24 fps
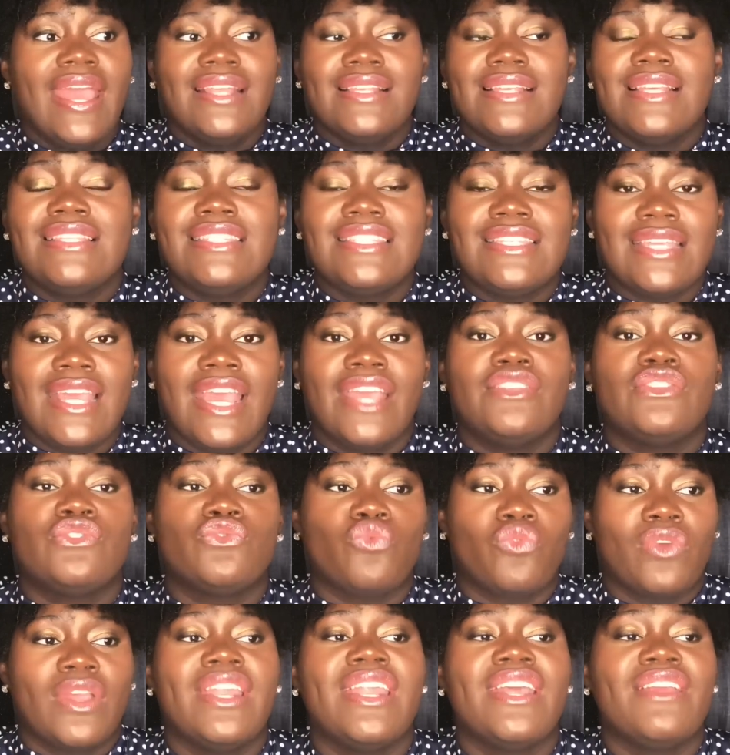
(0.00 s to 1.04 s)

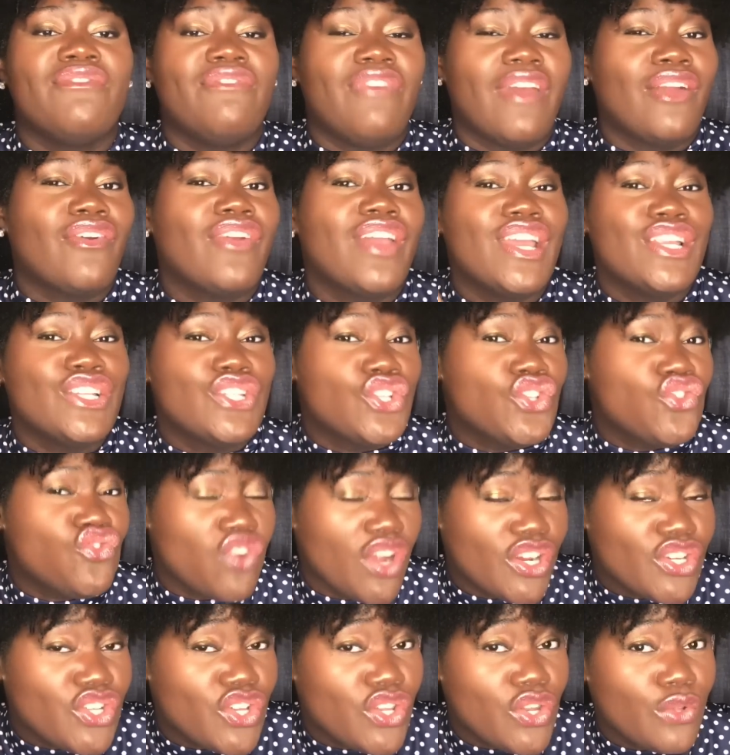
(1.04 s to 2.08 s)
It's reading very
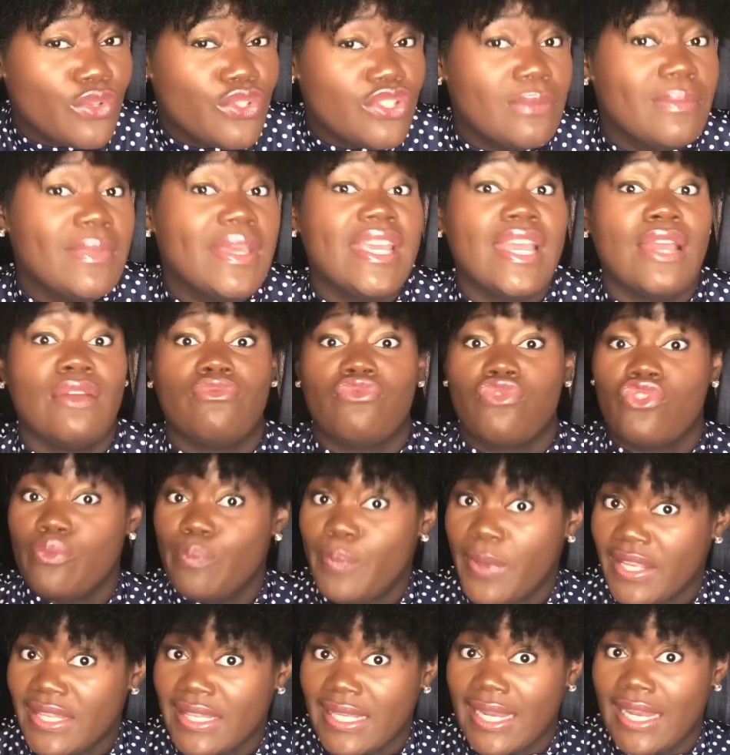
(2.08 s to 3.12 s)
instructional to me. And
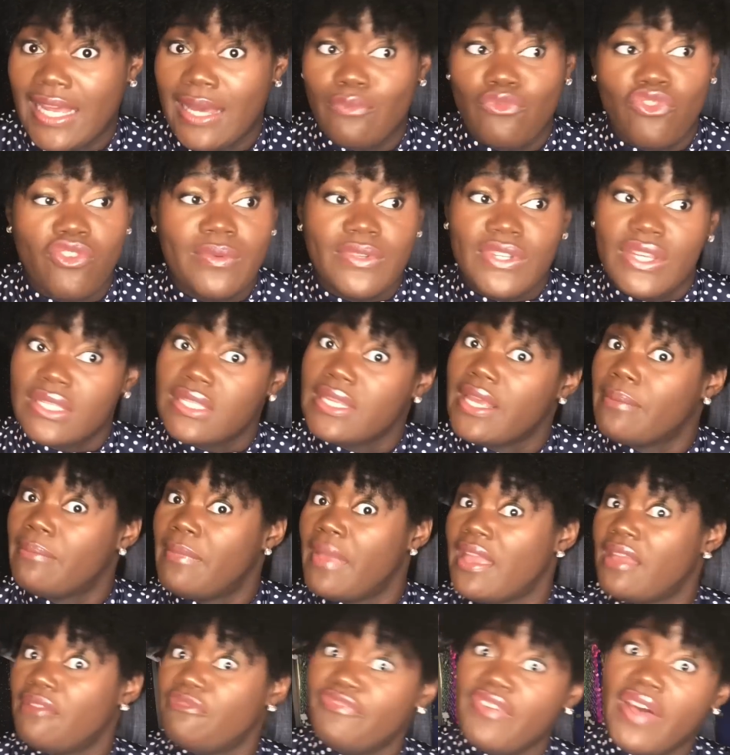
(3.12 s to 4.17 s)
Rue picked that up. Rue was just like,
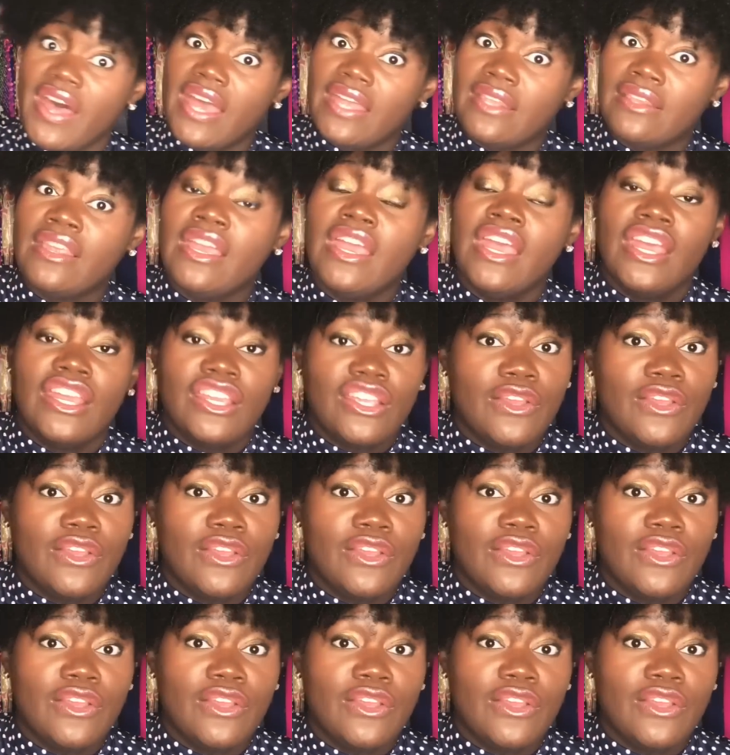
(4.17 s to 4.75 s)
make it fun.